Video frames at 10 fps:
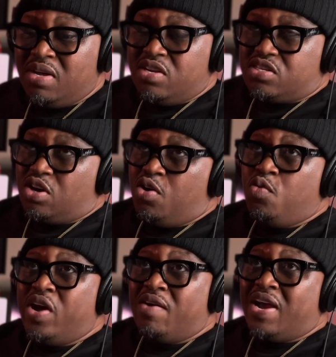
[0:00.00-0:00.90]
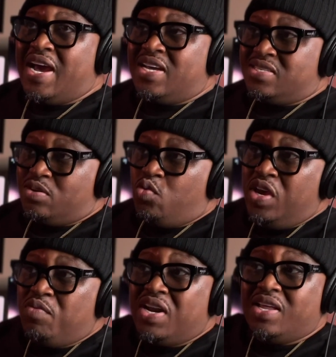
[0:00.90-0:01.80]
So whereas
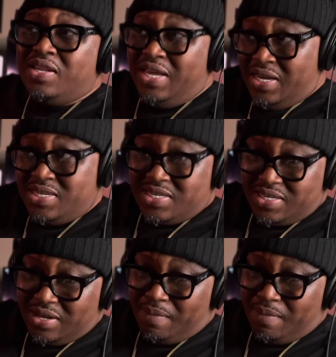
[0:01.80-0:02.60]
we would at least